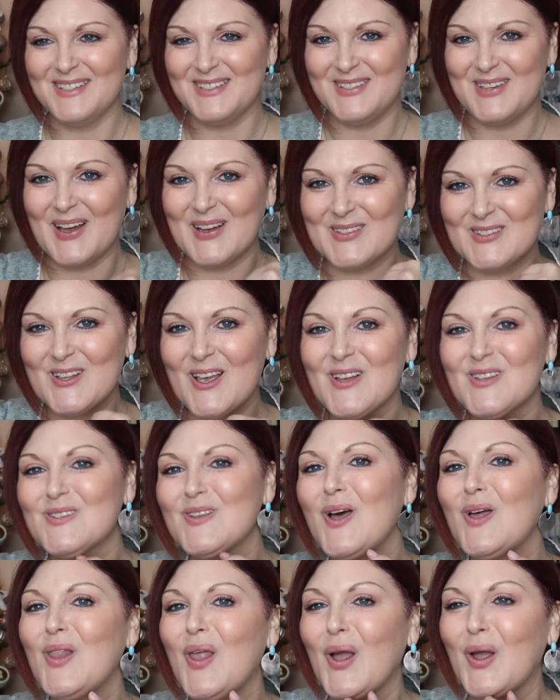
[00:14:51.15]
Does that
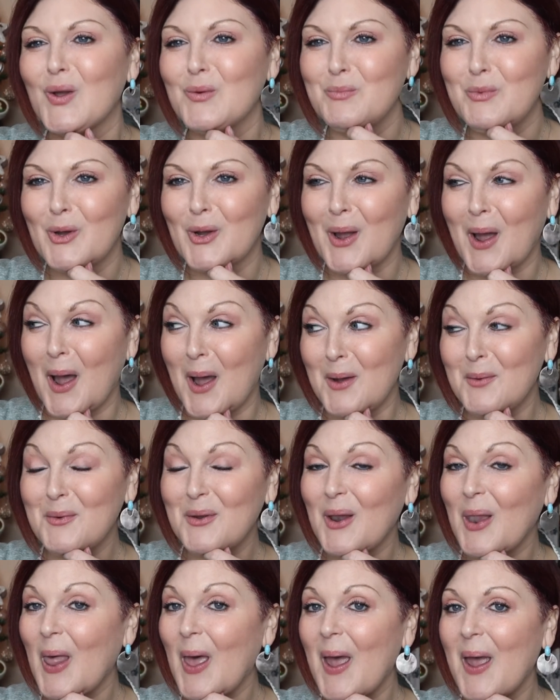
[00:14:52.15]
sound like a book I
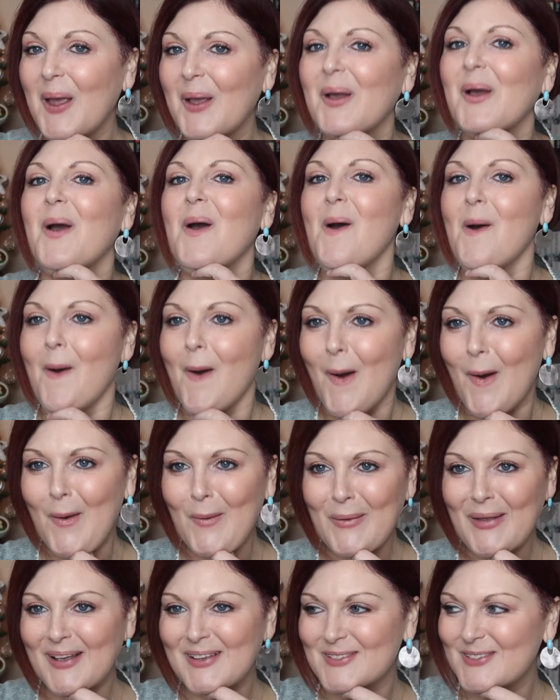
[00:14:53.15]
would like?
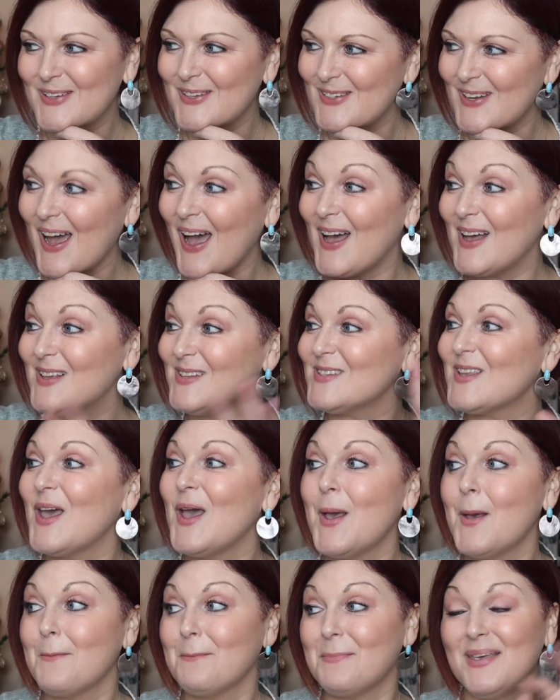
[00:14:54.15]
Oh yes, it does,
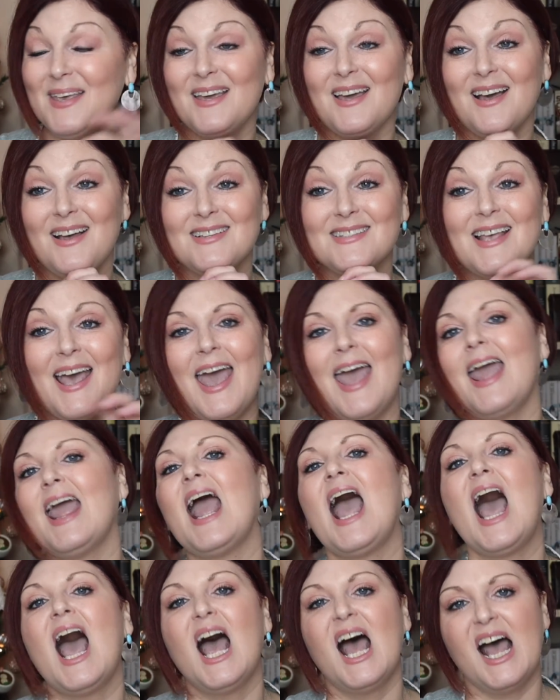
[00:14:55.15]
because
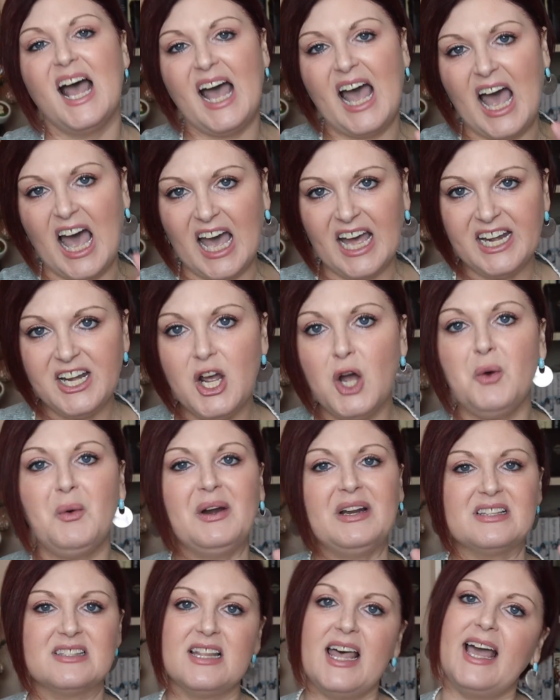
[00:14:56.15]
I know
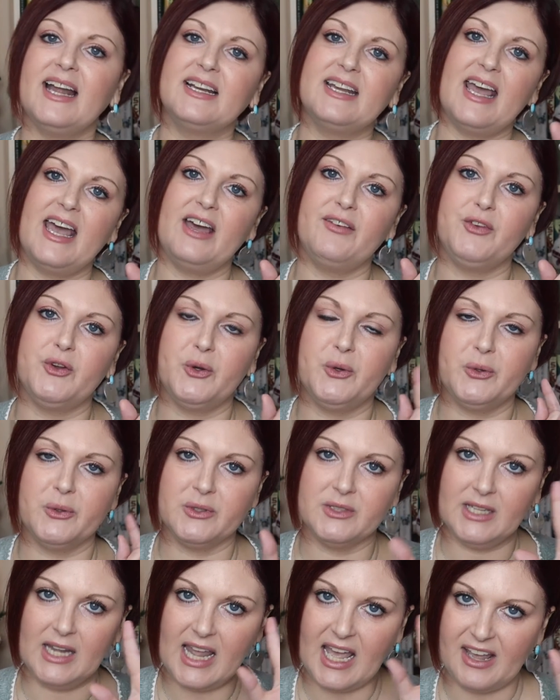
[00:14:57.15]
what it's like to have
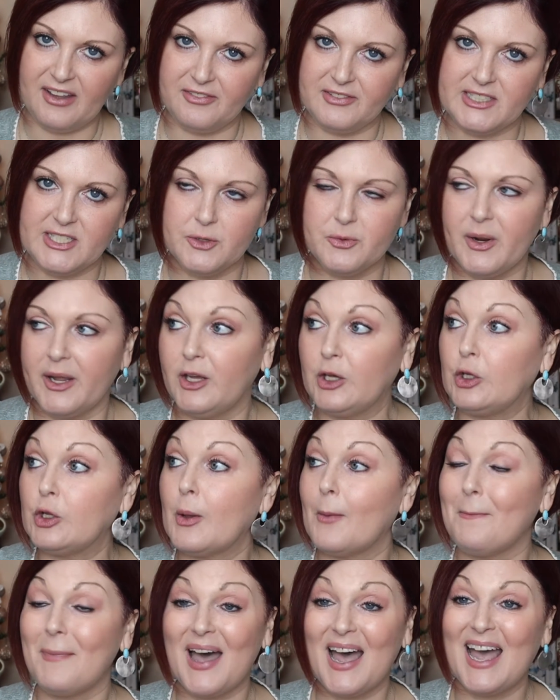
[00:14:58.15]
your life
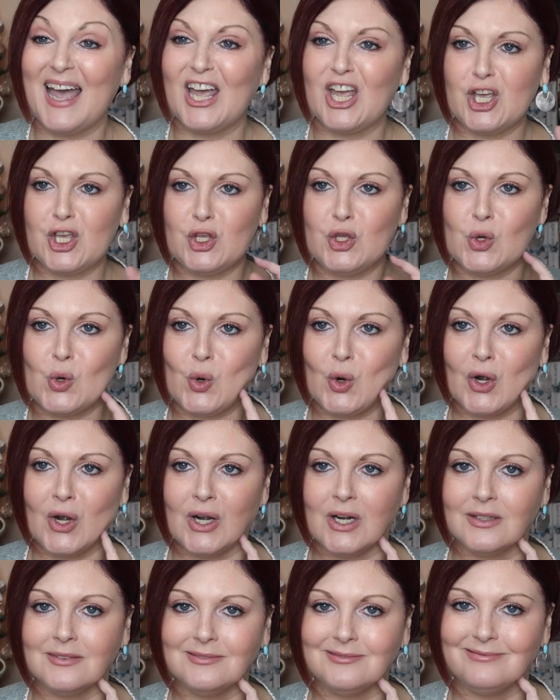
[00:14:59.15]
derailed by
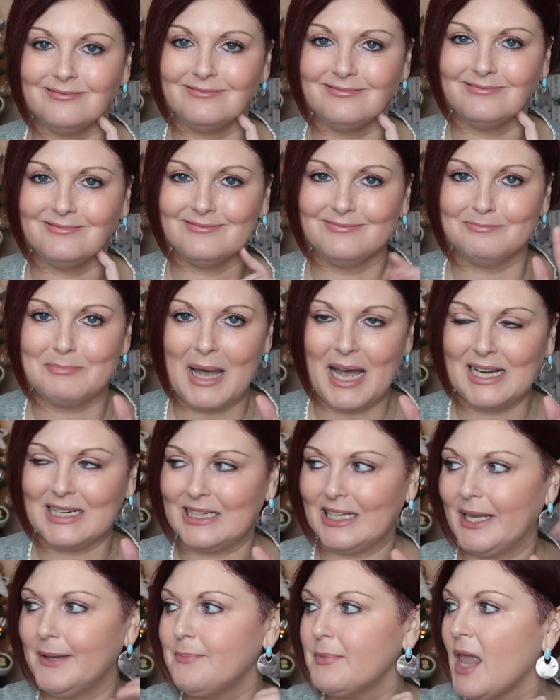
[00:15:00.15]
your
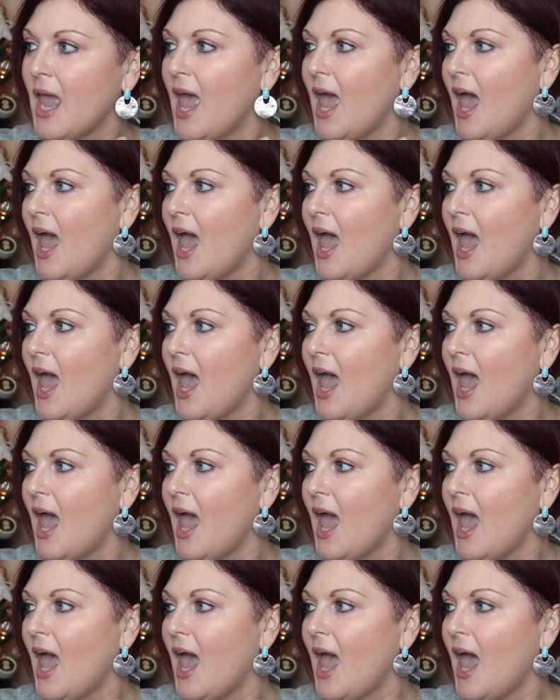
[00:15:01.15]
body.